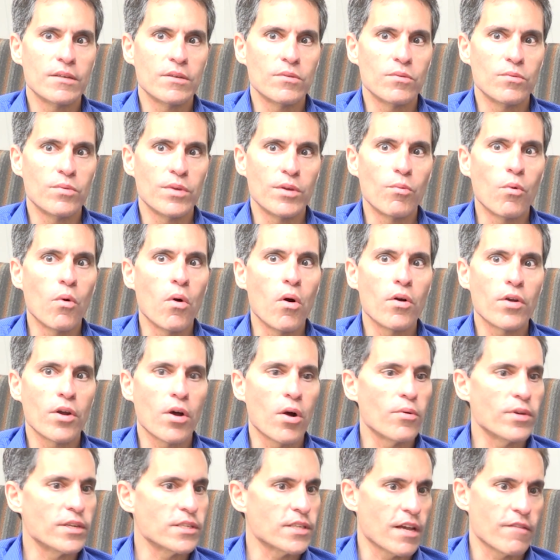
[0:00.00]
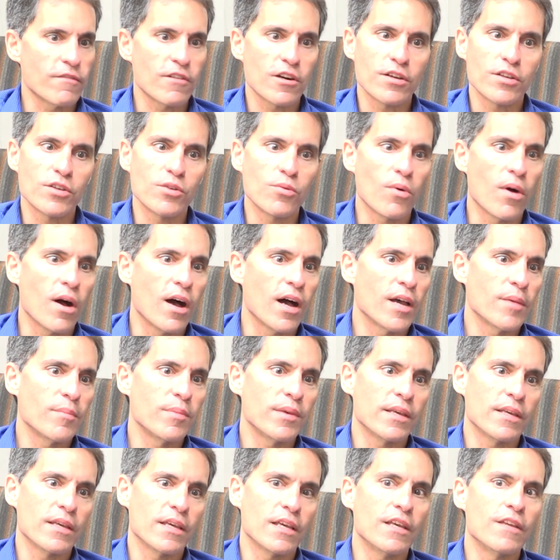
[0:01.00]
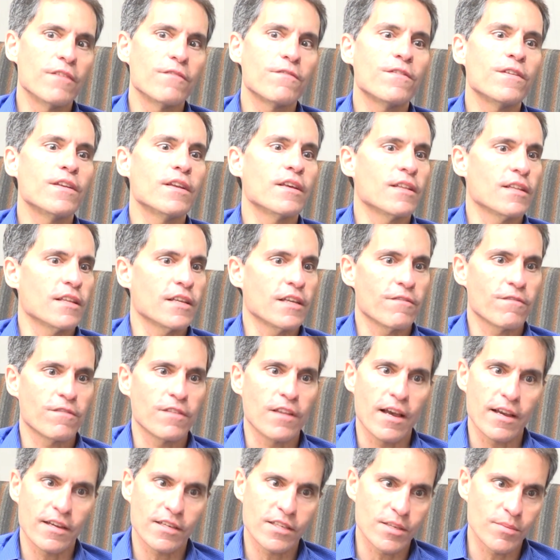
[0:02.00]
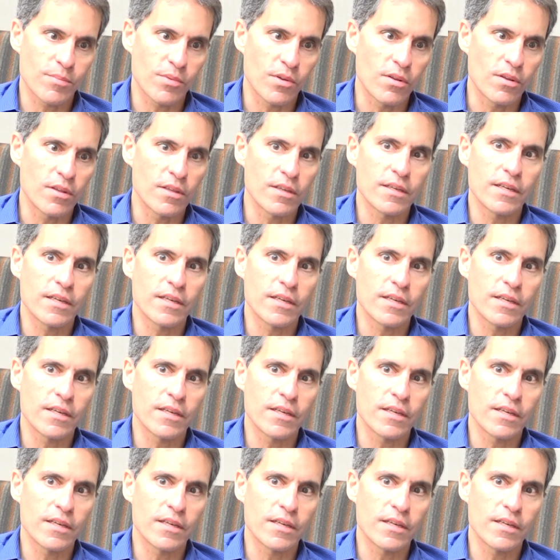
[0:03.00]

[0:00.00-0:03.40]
We won't always have our UI be infinitely flexible,